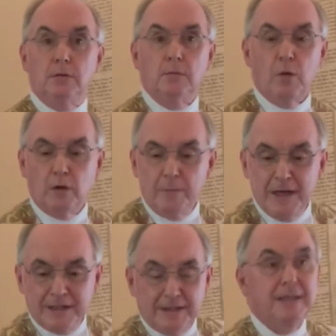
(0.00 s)
What will it
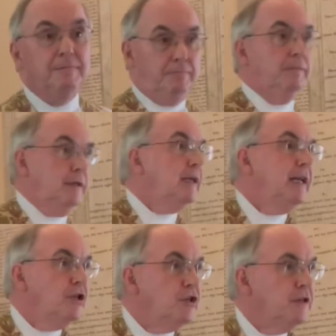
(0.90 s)
mean to
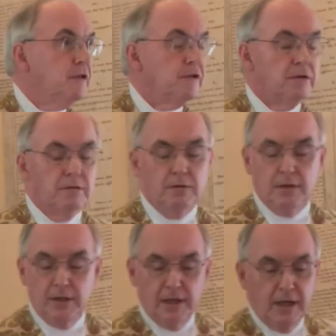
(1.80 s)
get Jesus?"
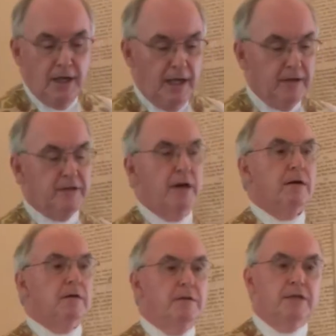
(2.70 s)
And the
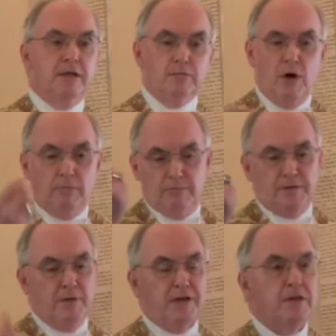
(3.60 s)
seller says, "Well, it's
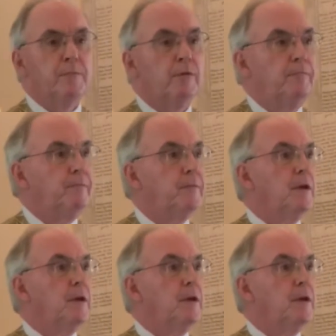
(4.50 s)
very simple.